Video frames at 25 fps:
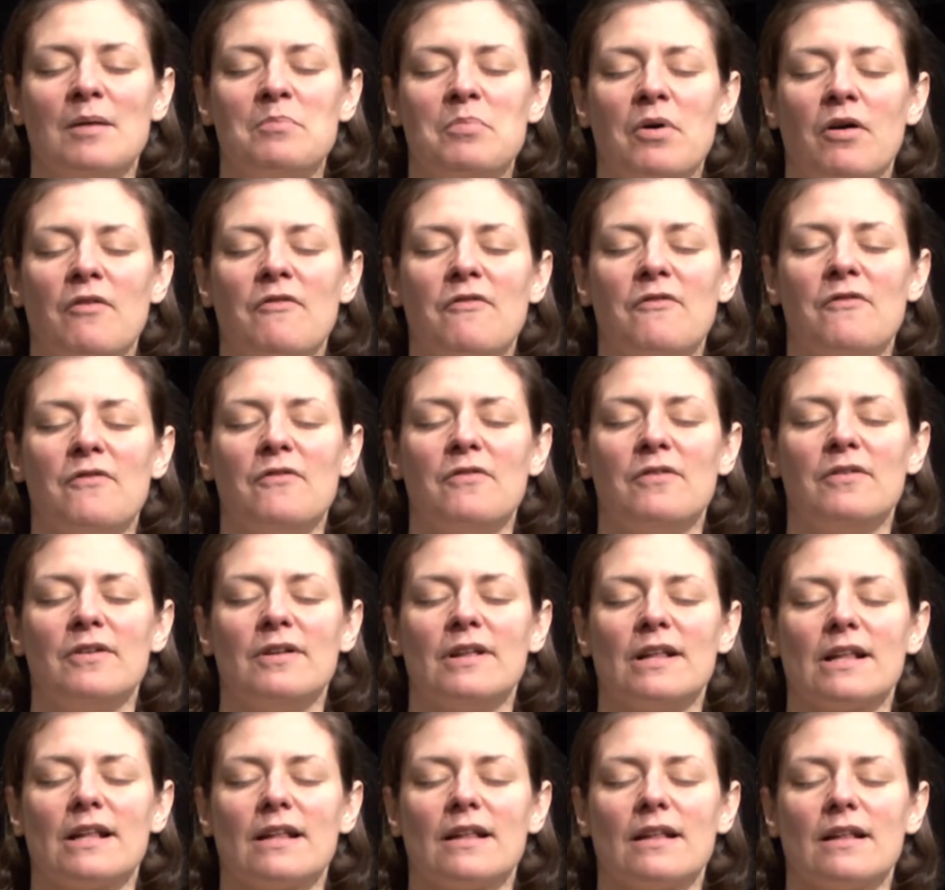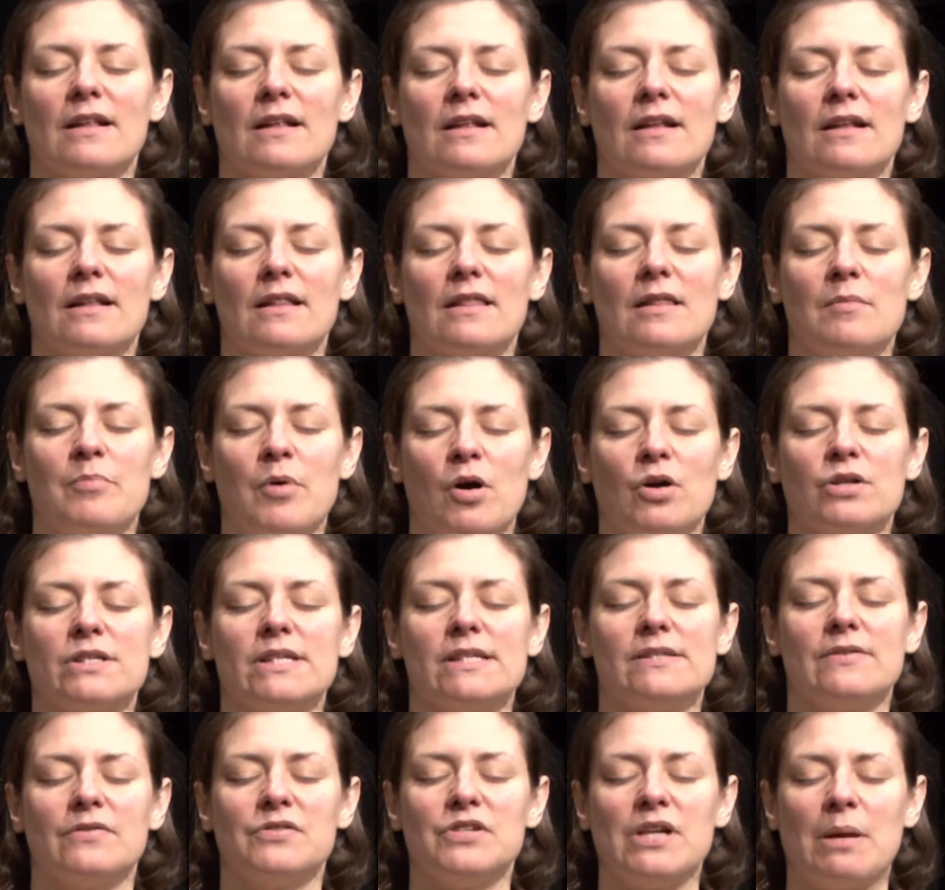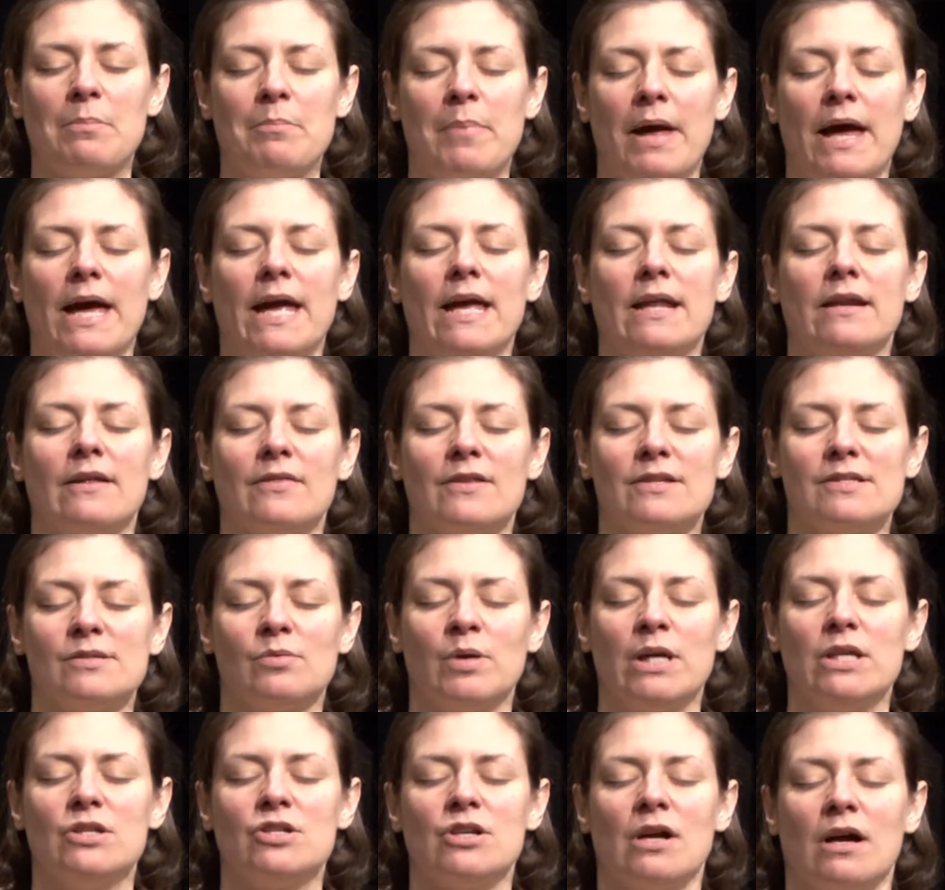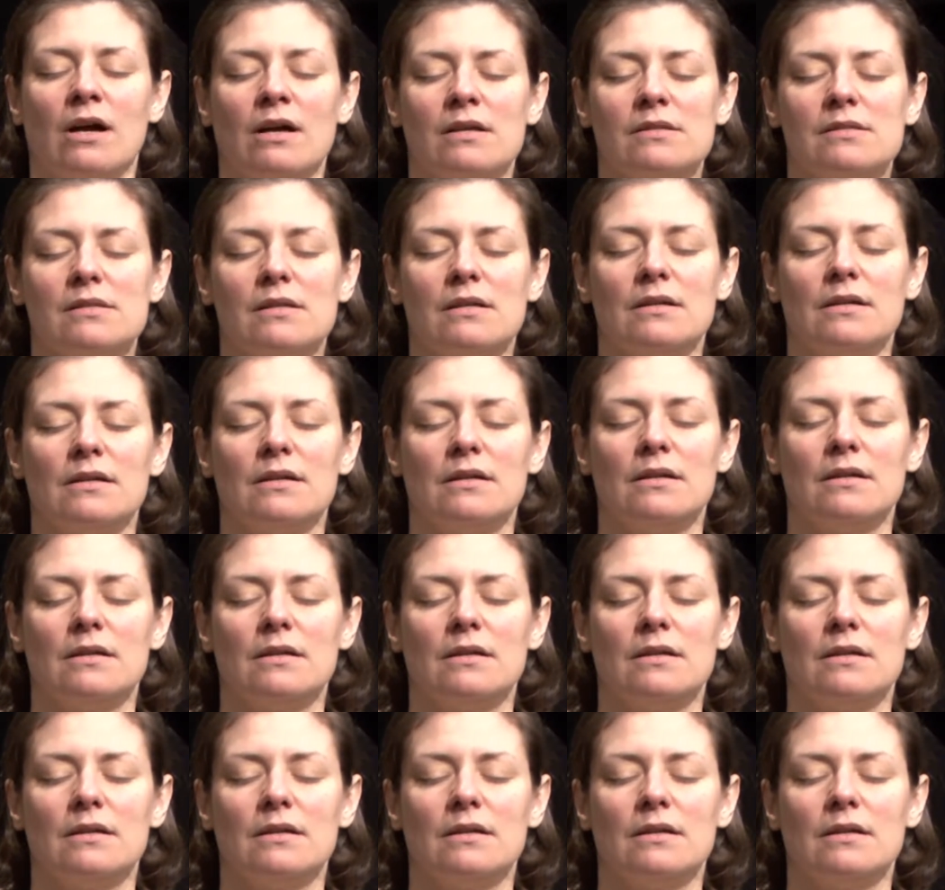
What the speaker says: Above the boxes of champagne and the sweet jars.